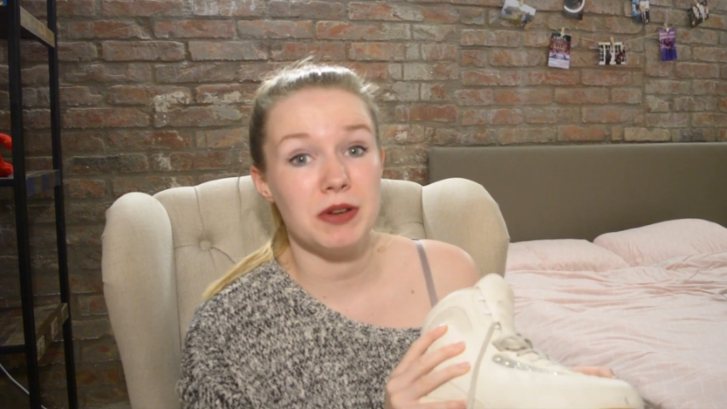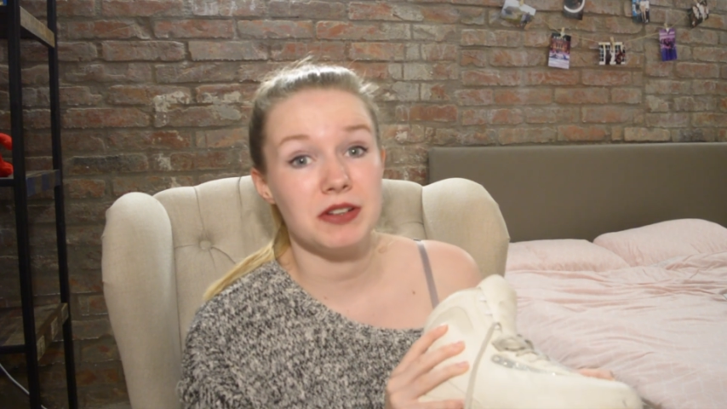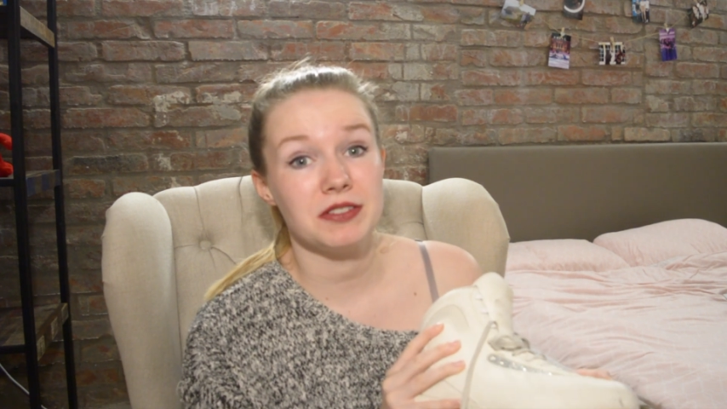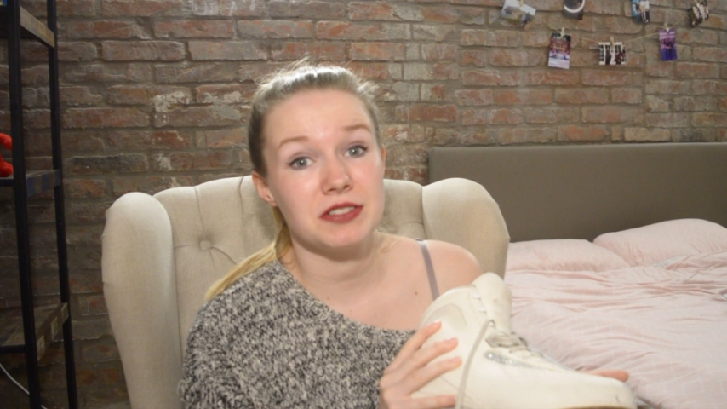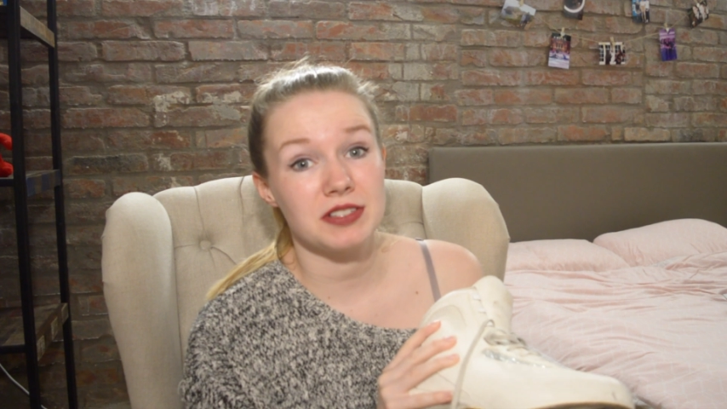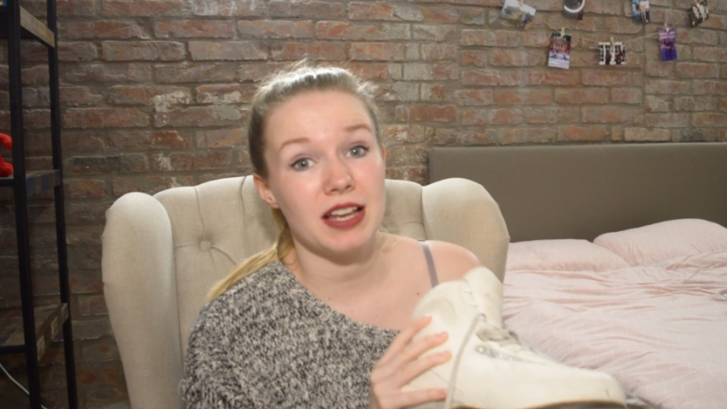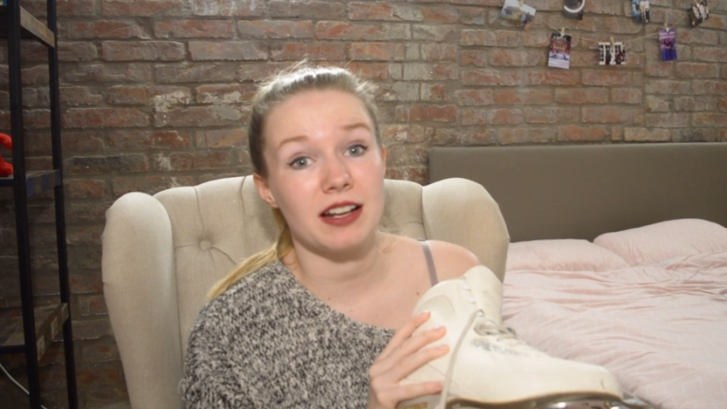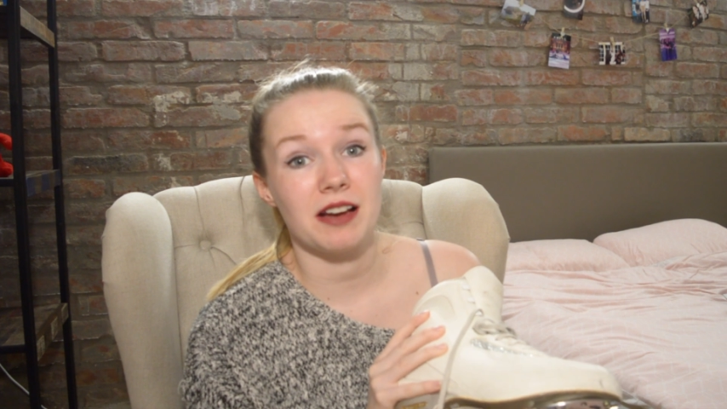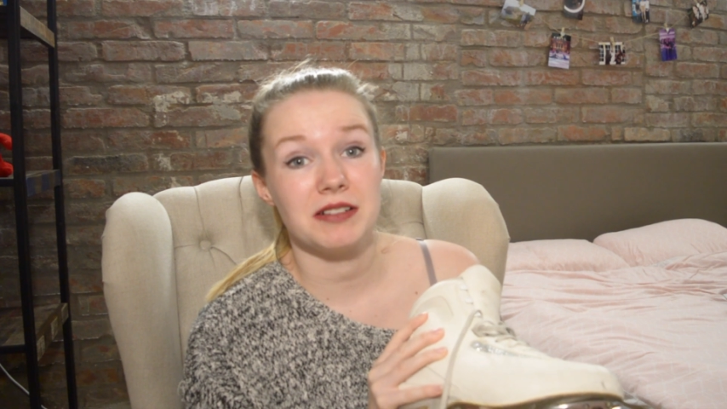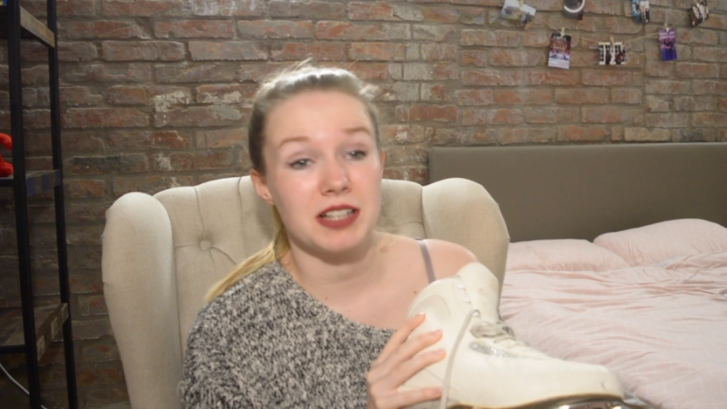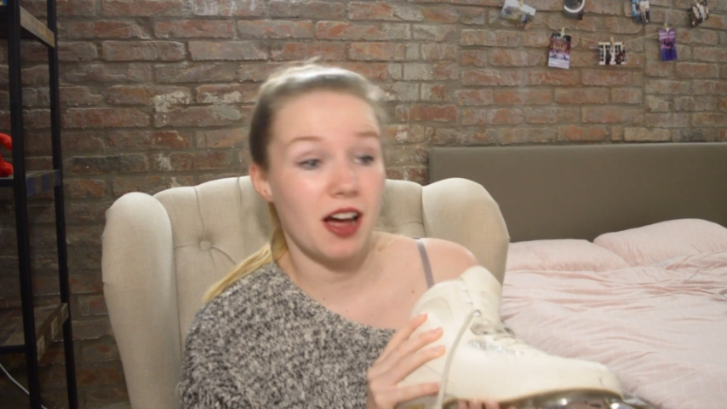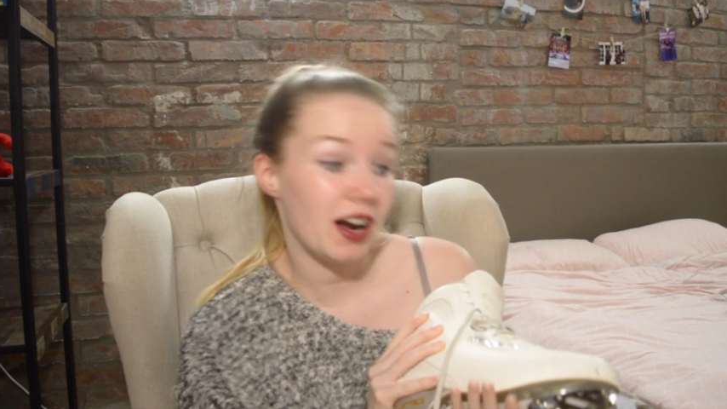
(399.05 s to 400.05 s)
boots and I
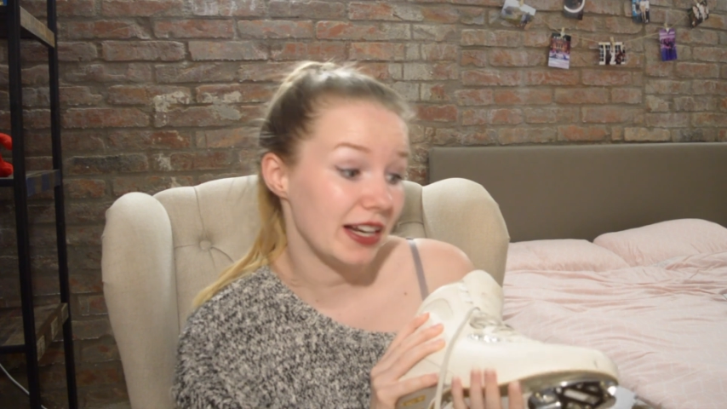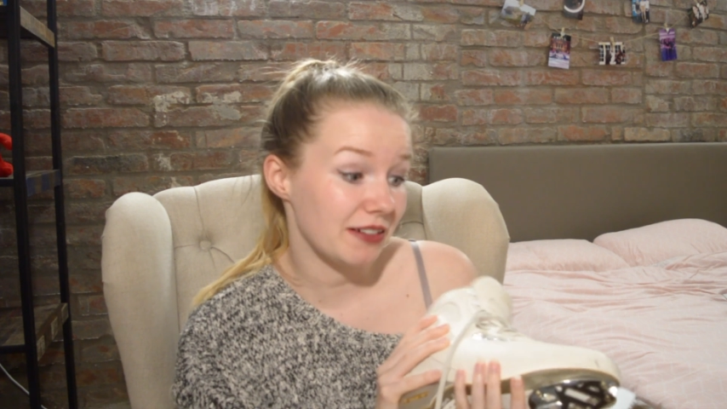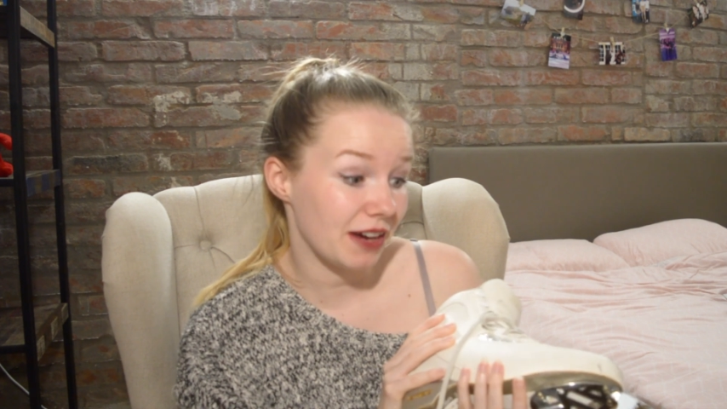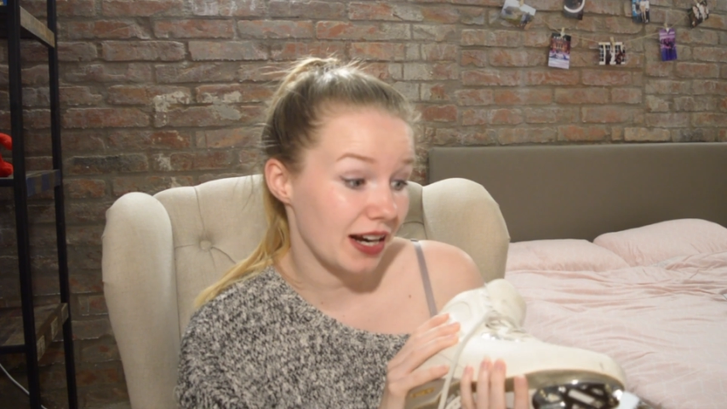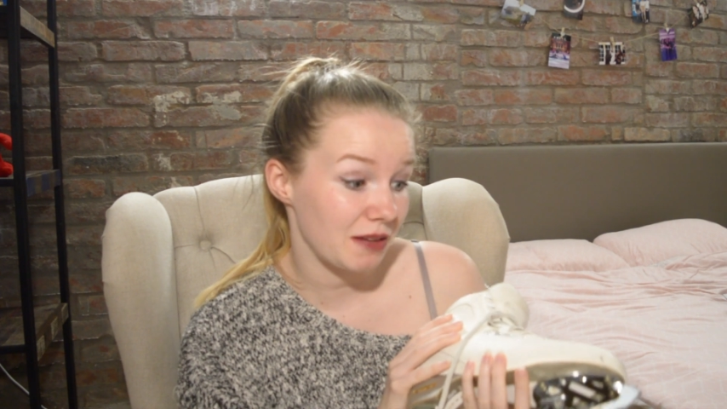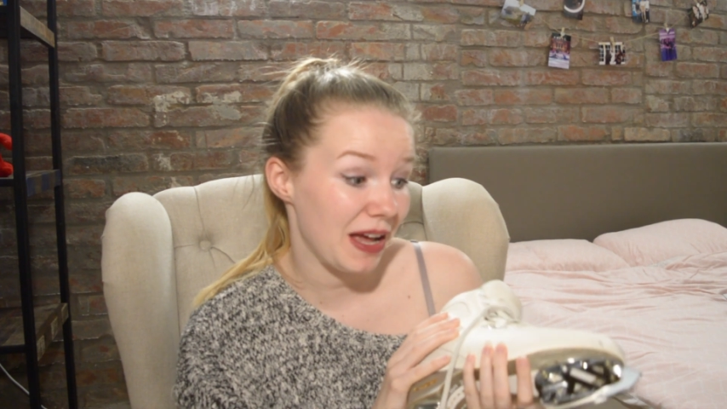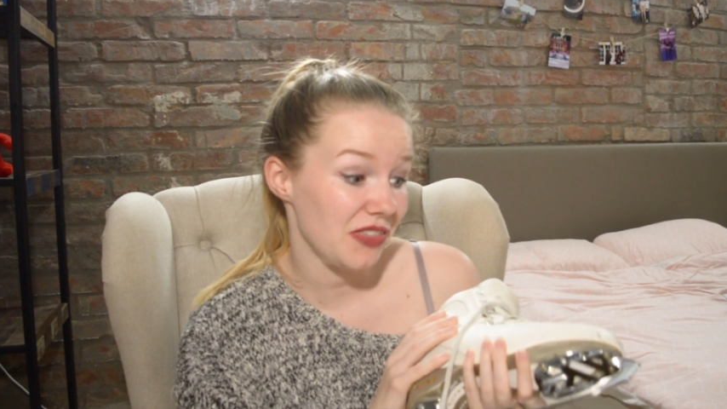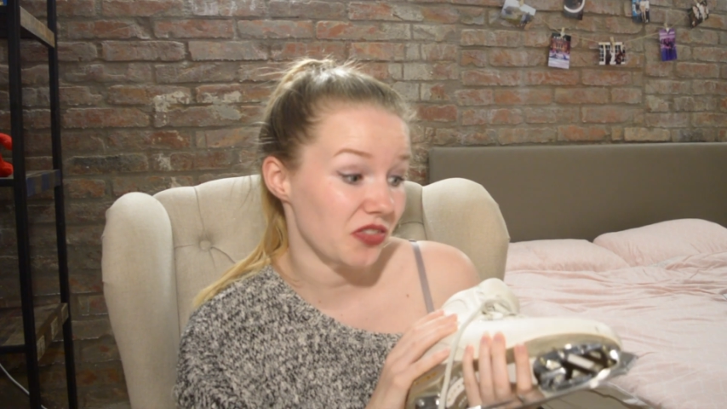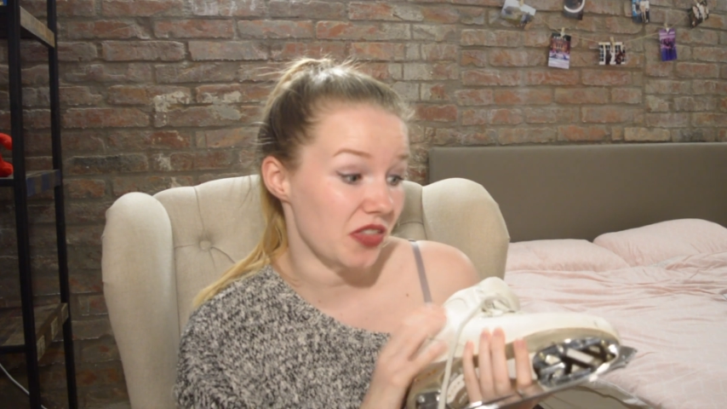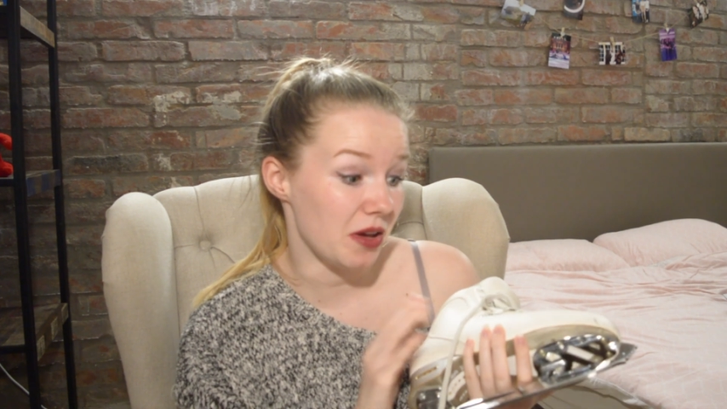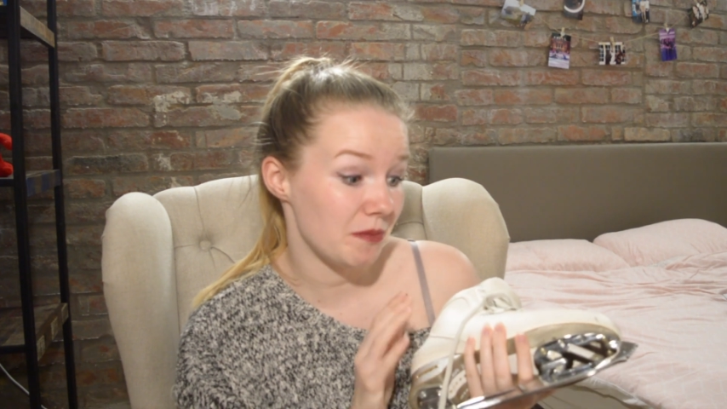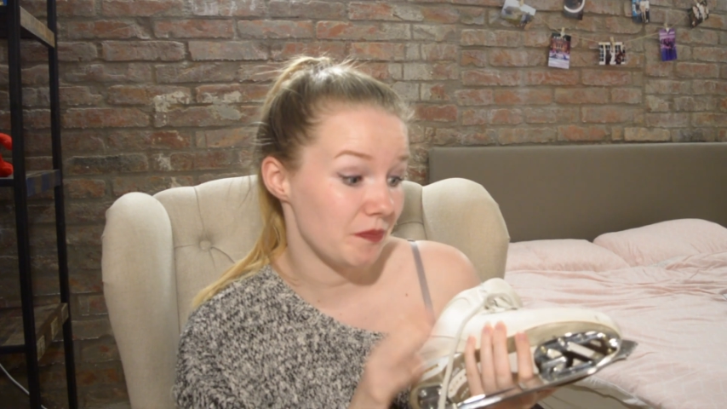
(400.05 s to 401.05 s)
would highly
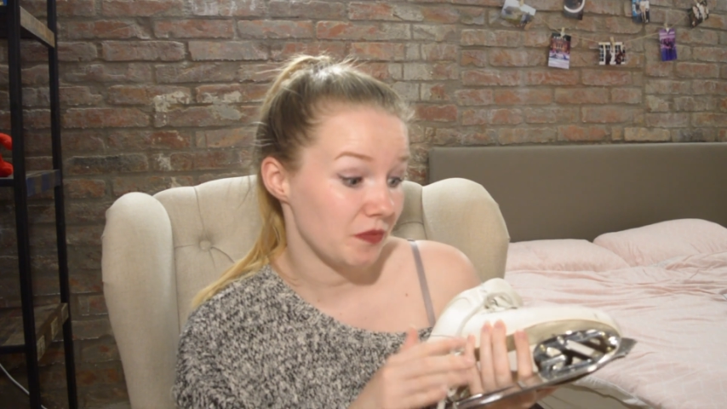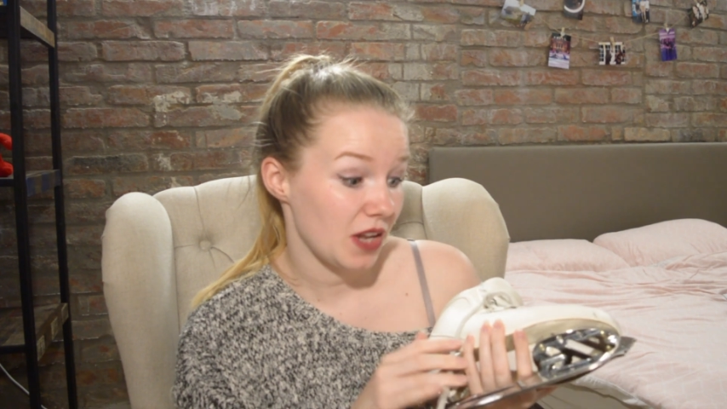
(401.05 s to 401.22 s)
recommend them,